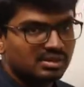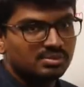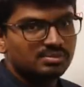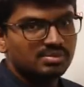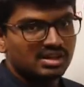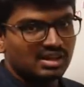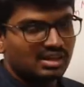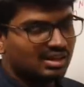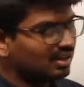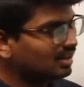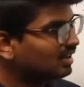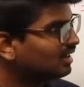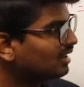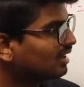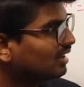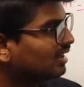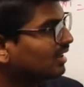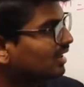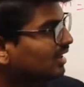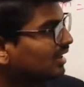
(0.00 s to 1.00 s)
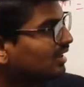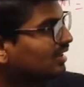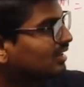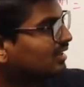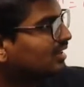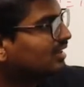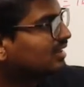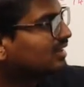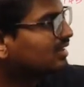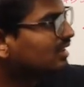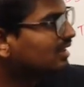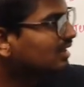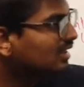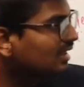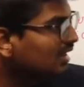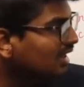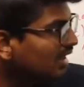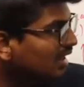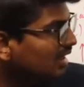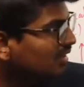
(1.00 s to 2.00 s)
will be, this
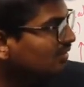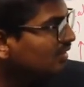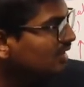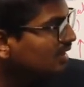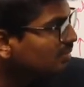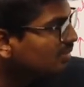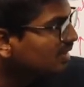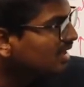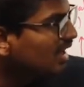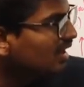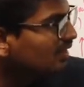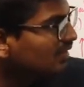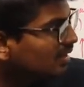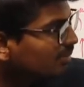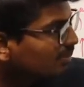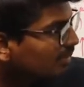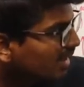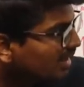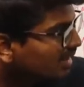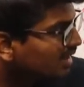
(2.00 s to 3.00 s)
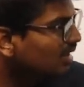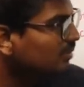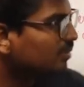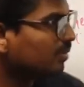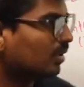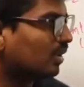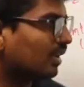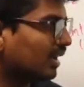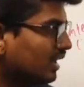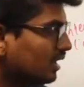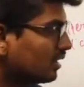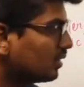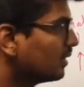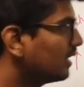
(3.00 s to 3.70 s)
T will be our melting point.